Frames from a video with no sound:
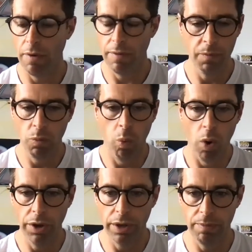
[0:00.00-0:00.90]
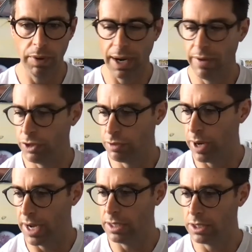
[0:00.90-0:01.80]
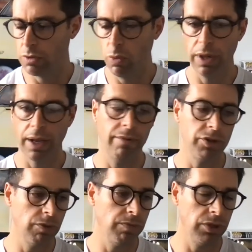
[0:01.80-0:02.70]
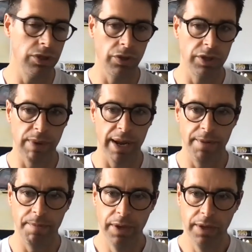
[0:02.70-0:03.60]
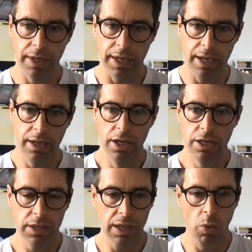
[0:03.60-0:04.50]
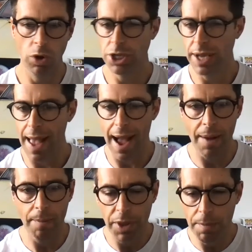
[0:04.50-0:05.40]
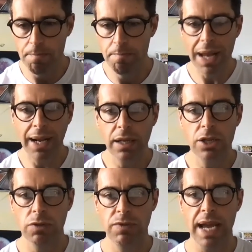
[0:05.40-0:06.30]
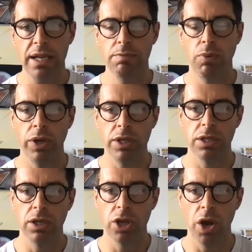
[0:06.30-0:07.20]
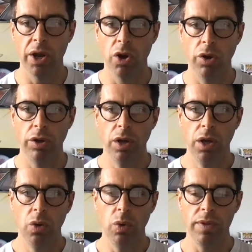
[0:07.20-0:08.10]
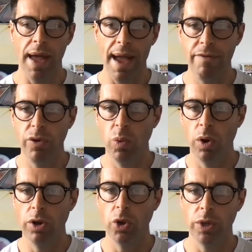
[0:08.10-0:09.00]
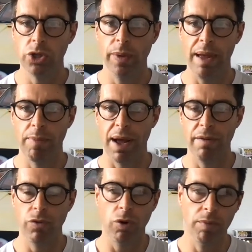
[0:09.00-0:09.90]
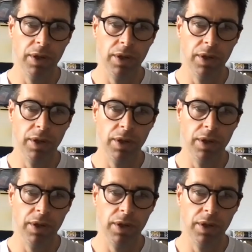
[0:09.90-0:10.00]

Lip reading: one of the cleverest brains, one of the cleverest computers on this planet. Okay, so they're watching the billions of data points that are going on with everyone who is on their platform.